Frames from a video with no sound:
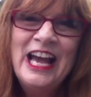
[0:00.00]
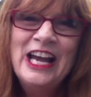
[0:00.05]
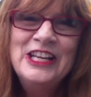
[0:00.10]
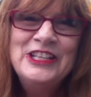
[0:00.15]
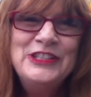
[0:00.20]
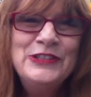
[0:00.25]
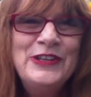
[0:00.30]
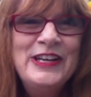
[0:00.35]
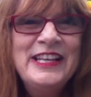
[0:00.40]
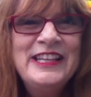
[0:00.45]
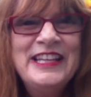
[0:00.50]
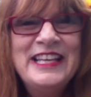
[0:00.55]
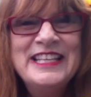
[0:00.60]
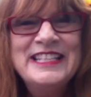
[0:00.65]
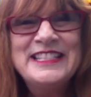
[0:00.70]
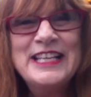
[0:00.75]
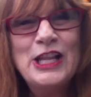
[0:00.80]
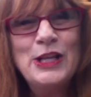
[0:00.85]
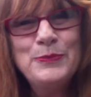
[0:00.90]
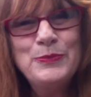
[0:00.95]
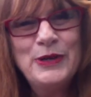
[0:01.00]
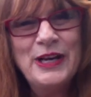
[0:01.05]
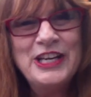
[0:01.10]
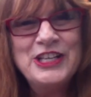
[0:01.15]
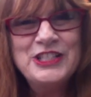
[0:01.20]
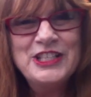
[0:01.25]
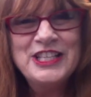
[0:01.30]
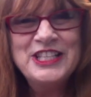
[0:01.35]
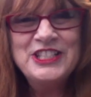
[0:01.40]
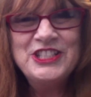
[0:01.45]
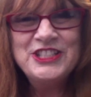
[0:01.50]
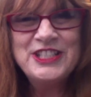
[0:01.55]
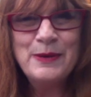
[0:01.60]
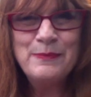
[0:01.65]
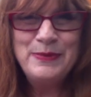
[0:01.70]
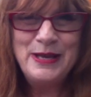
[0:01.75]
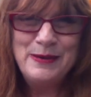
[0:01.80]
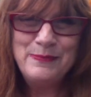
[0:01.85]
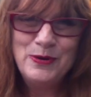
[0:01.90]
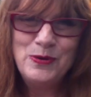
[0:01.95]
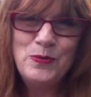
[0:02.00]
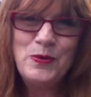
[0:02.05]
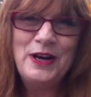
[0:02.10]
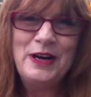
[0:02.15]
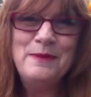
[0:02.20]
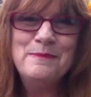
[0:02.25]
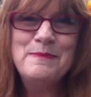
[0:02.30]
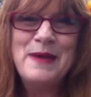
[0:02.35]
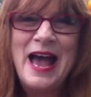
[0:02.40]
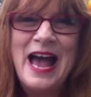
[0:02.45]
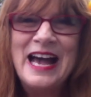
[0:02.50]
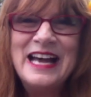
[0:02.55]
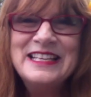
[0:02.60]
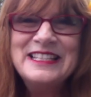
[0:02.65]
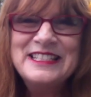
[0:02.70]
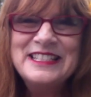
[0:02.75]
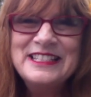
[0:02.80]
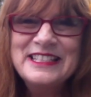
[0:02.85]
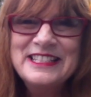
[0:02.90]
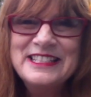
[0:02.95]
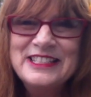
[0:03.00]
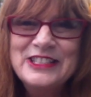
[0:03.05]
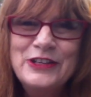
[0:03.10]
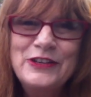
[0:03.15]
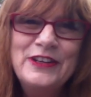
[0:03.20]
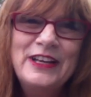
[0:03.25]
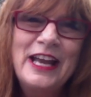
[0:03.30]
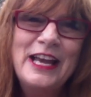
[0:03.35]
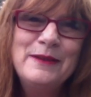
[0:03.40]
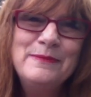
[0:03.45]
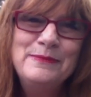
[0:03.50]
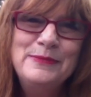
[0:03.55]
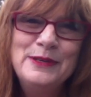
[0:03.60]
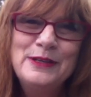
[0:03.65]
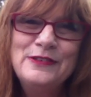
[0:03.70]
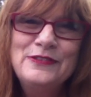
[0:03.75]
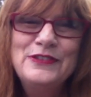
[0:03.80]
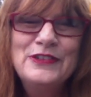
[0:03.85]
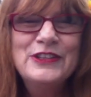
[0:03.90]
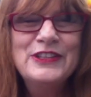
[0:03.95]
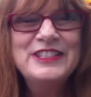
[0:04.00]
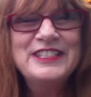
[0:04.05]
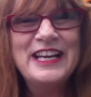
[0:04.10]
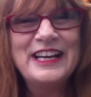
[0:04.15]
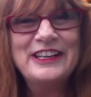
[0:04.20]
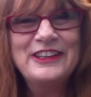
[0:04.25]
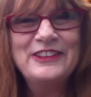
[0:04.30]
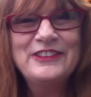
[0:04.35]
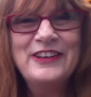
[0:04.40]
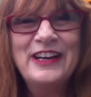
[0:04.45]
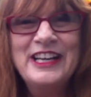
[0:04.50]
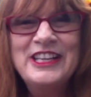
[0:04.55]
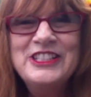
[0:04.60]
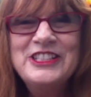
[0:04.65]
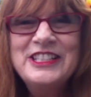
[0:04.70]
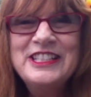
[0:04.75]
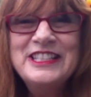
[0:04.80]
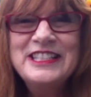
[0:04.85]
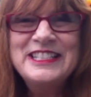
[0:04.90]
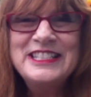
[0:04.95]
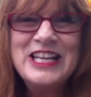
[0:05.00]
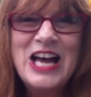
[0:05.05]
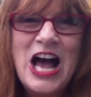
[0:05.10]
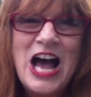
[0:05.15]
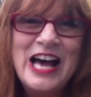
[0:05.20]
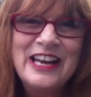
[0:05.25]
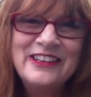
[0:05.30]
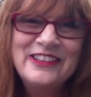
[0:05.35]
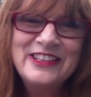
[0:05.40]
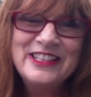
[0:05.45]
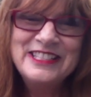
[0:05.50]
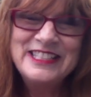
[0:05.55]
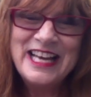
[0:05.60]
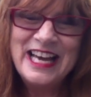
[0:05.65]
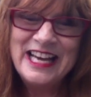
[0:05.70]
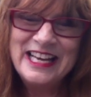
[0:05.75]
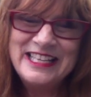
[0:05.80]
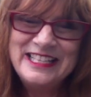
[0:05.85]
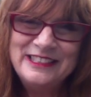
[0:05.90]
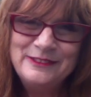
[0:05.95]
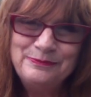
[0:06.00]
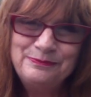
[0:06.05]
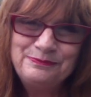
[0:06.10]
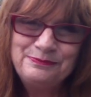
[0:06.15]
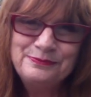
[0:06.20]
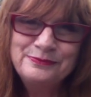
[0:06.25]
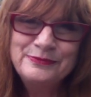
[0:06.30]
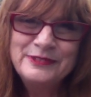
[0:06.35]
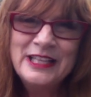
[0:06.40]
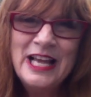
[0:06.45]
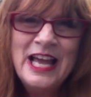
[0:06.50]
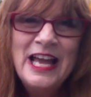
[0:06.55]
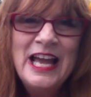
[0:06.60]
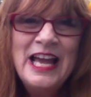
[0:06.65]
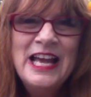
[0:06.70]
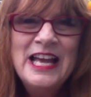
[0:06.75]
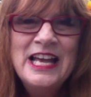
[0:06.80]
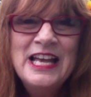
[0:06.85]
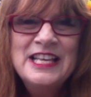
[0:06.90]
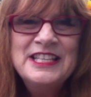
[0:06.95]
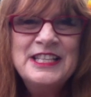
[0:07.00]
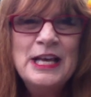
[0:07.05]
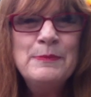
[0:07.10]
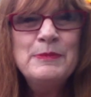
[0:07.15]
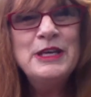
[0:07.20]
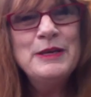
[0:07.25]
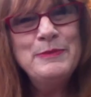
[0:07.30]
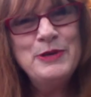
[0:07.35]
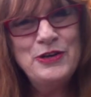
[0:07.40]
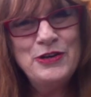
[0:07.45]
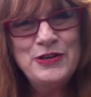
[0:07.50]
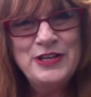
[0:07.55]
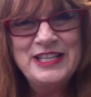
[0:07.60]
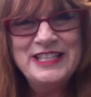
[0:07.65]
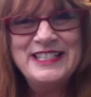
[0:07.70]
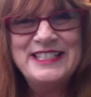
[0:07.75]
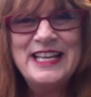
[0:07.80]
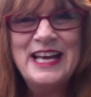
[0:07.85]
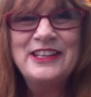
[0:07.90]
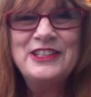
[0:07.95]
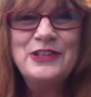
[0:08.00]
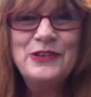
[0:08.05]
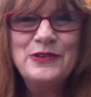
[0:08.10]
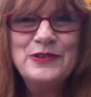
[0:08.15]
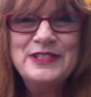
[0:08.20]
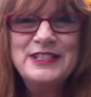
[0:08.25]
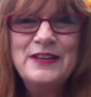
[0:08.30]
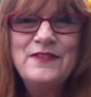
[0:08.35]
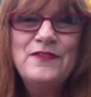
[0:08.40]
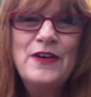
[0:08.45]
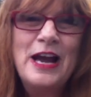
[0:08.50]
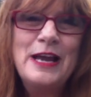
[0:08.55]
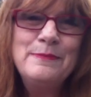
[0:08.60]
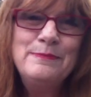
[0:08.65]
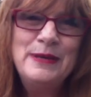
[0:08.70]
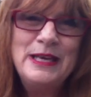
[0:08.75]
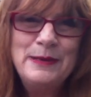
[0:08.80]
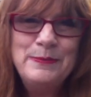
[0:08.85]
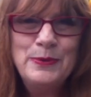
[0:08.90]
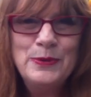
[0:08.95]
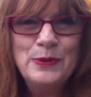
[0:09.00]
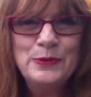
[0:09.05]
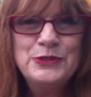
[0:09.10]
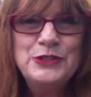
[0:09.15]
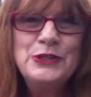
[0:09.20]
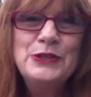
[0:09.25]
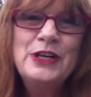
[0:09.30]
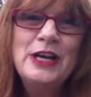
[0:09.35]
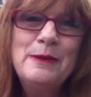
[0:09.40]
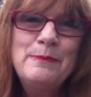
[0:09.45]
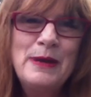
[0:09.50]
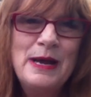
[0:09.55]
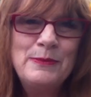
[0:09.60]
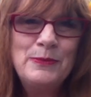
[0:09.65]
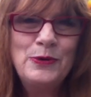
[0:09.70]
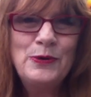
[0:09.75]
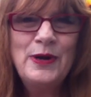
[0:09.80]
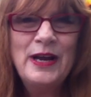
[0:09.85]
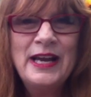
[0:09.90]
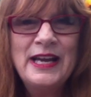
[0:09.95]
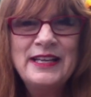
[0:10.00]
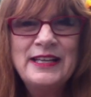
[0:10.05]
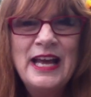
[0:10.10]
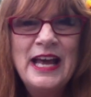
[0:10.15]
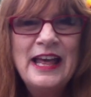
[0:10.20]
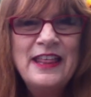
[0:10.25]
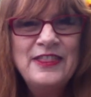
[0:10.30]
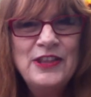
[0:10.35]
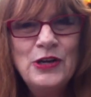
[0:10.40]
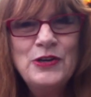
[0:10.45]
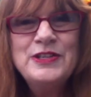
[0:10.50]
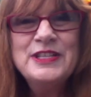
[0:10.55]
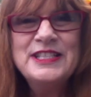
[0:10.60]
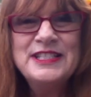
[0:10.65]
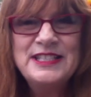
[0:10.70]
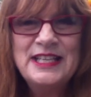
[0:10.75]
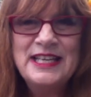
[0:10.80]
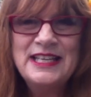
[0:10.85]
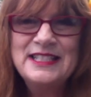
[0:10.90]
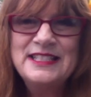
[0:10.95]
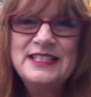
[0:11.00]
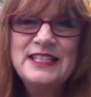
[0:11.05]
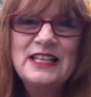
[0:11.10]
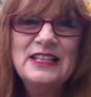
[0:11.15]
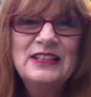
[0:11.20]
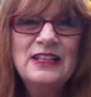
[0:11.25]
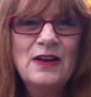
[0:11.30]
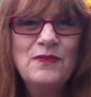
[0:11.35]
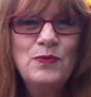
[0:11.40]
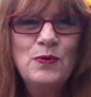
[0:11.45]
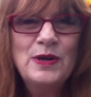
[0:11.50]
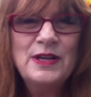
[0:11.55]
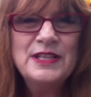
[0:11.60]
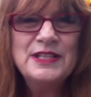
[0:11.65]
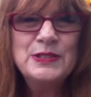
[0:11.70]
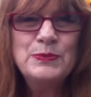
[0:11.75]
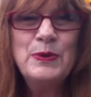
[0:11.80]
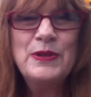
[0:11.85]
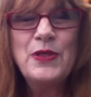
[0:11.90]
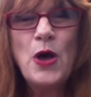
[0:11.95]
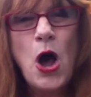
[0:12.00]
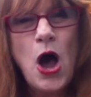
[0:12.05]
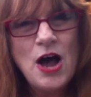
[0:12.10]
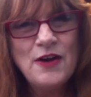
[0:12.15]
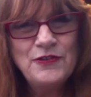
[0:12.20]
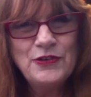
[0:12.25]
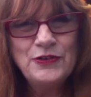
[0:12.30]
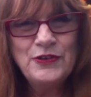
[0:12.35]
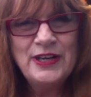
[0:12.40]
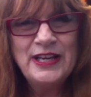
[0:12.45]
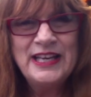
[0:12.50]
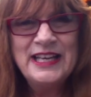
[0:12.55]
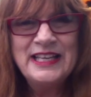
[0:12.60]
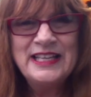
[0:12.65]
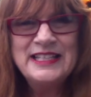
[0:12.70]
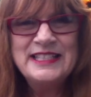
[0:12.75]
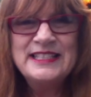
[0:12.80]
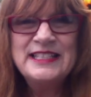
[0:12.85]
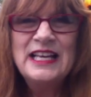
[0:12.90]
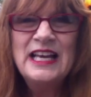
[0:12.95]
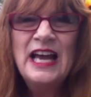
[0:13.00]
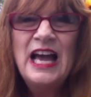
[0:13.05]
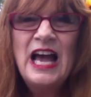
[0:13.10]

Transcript: During these celebrations, some people wear masks, create beautiful decorations to honor the dead. Some community centers invite people to commemorate their deceased loved ones with offerings.